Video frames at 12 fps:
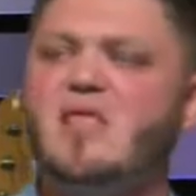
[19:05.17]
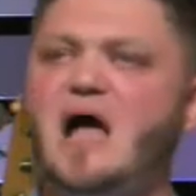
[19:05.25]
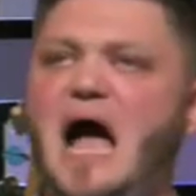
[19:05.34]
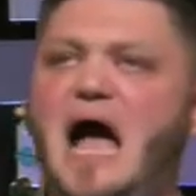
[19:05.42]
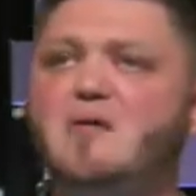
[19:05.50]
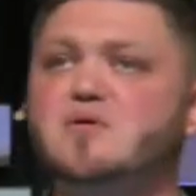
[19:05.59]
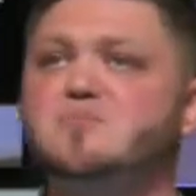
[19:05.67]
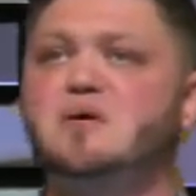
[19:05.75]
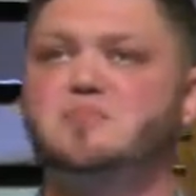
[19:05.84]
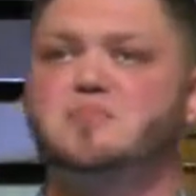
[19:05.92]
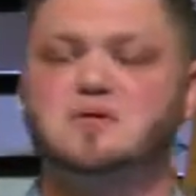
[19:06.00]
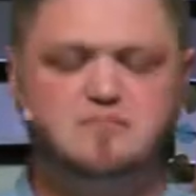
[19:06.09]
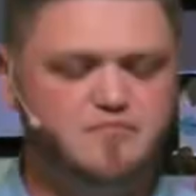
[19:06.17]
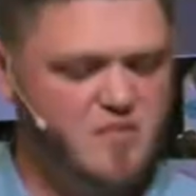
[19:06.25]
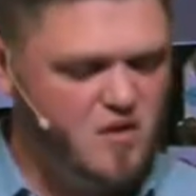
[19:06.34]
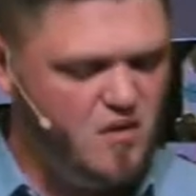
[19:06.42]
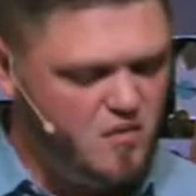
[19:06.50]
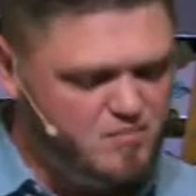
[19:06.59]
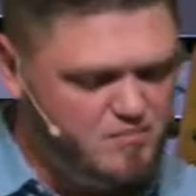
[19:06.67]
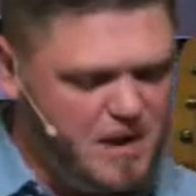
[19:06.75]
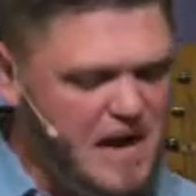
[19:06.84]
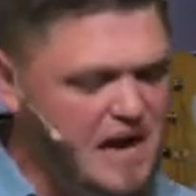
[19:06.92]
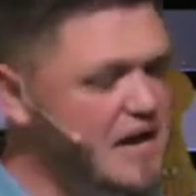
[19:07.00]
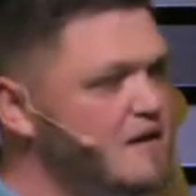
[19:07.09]
I remember
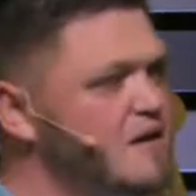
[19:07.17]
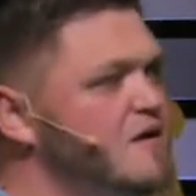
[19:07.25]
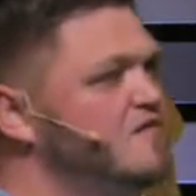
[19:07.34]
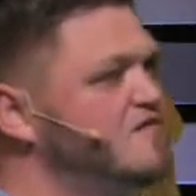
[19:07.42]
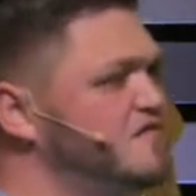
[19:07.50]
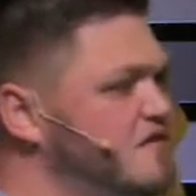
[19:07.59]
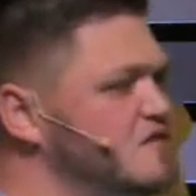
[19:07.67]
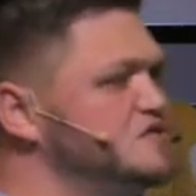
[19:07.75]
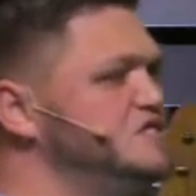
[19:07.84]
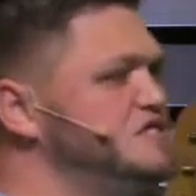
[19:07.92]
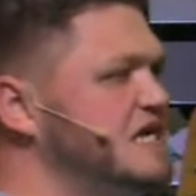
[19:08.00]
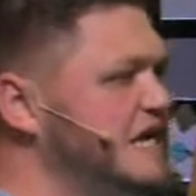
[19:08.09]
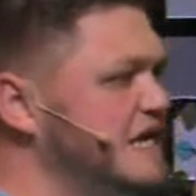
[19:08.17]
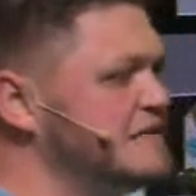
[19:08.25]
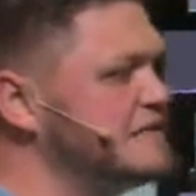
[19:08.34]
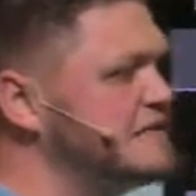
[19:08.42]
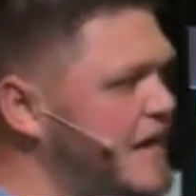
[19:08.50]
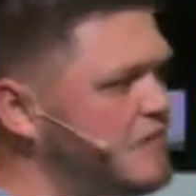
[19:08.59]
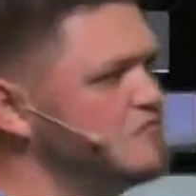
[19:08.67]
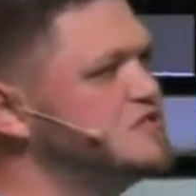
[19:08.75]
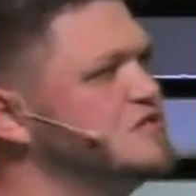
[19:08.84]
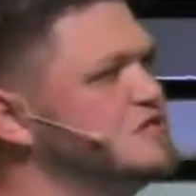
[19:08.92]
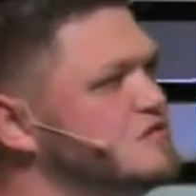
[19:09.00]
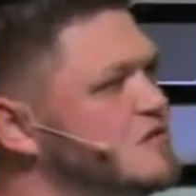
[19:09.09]
my first
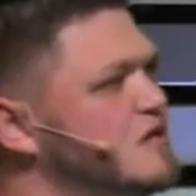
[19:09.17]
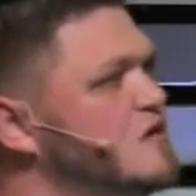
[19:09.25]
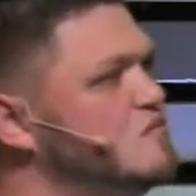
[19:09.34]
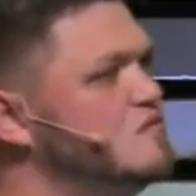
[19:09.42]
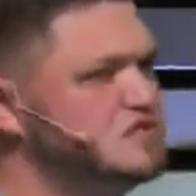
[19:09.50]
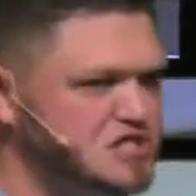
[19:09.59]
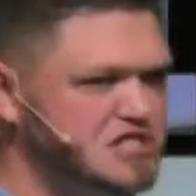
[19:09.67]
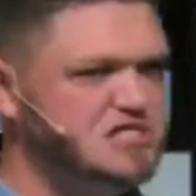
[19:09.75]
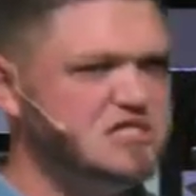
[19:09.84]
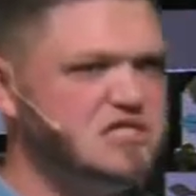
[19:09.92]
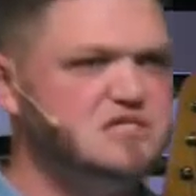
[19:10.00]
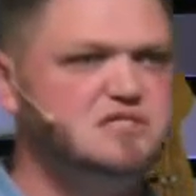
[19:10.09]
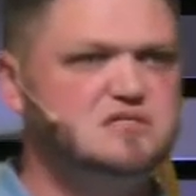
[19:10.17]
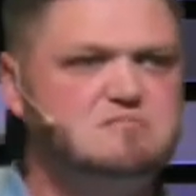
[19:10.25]
encounter with Jesus.